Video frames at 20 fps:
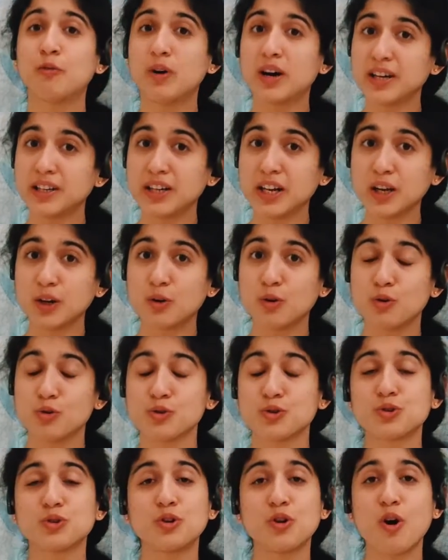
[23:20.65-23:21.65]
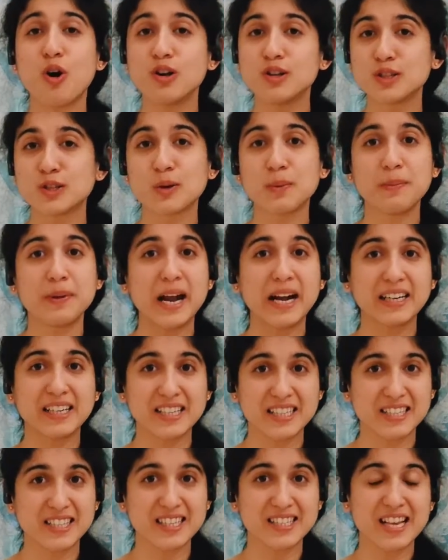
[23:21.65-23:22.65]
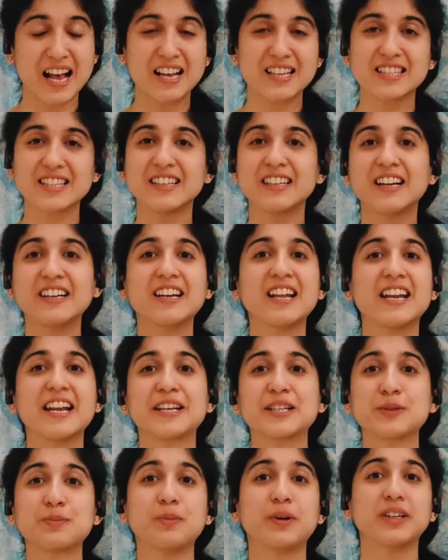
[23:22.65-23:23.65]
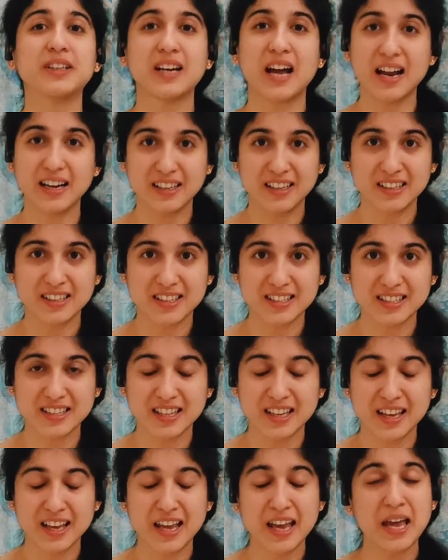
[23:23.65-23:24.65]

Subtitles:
vertigo should also practice this asana under expert guidance.